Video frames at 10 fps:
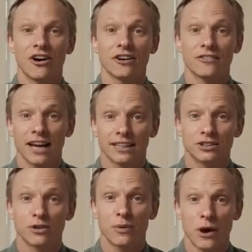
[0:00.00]
I've
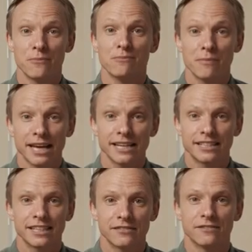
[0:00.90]
had some
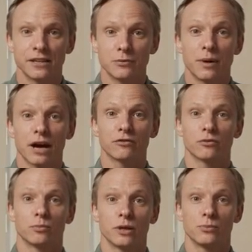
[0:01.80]
amazing
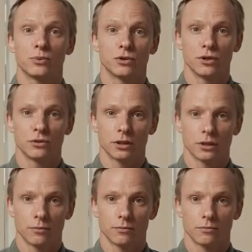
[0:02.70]
feedback from people
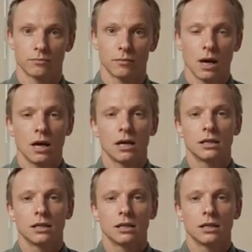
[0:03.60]
using them.